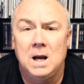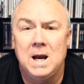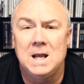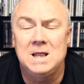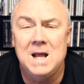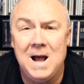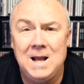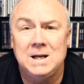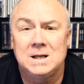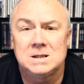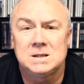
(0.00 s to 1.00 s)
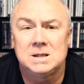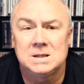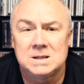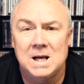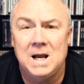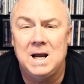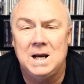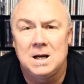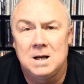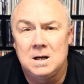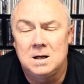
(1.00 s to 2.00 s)
and that is to
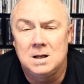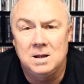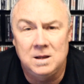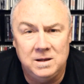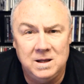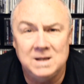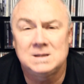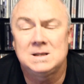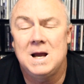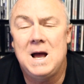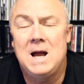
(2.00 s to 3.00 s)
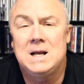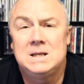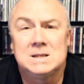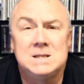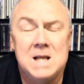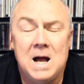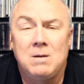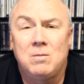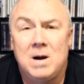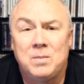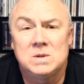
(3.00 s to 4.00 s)
say this guy does
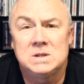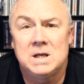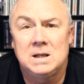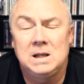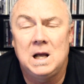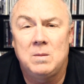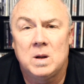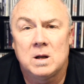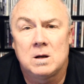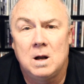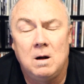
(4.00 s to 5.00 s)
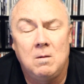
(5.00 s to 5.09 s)
not represent Lubbock.